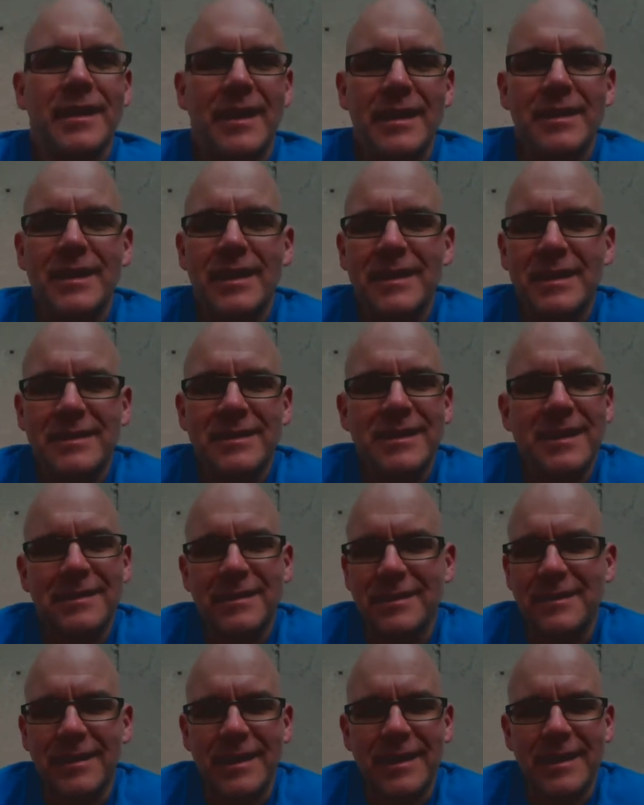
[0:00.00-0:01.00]
at the end
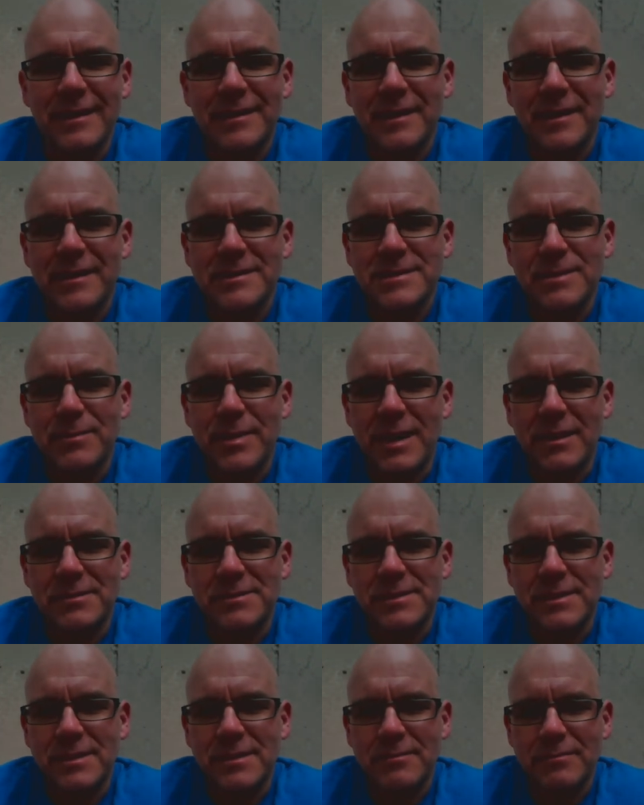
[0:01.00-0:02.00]
of the day, I think it's
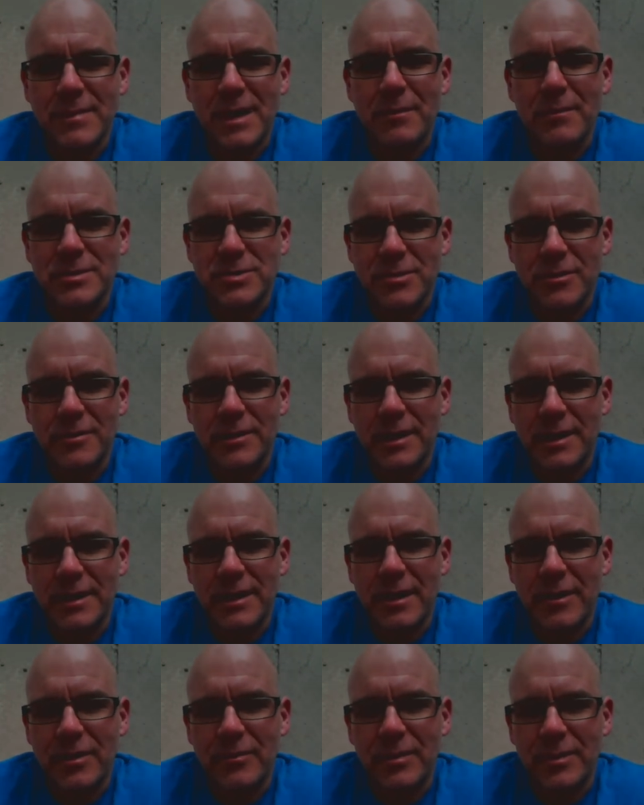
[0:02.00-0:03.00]
about maturity and
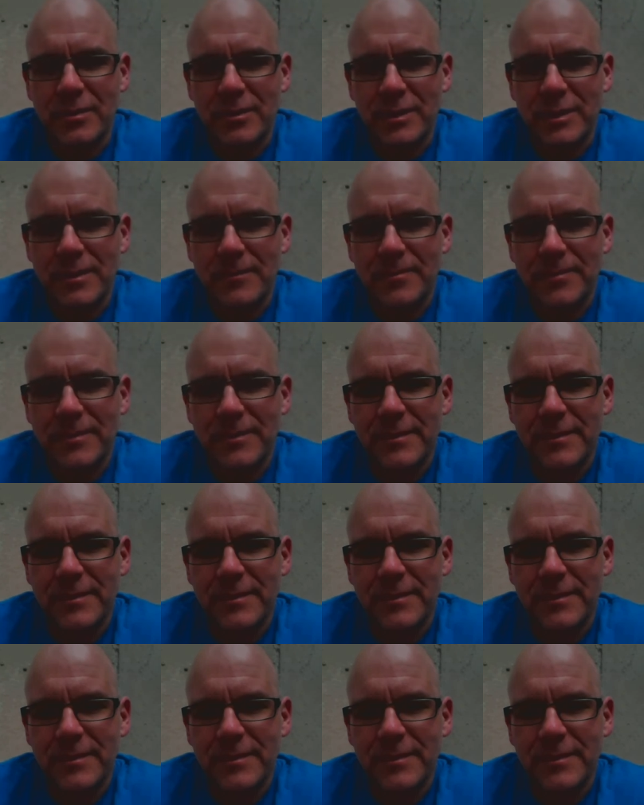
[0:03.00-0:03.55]
accountability.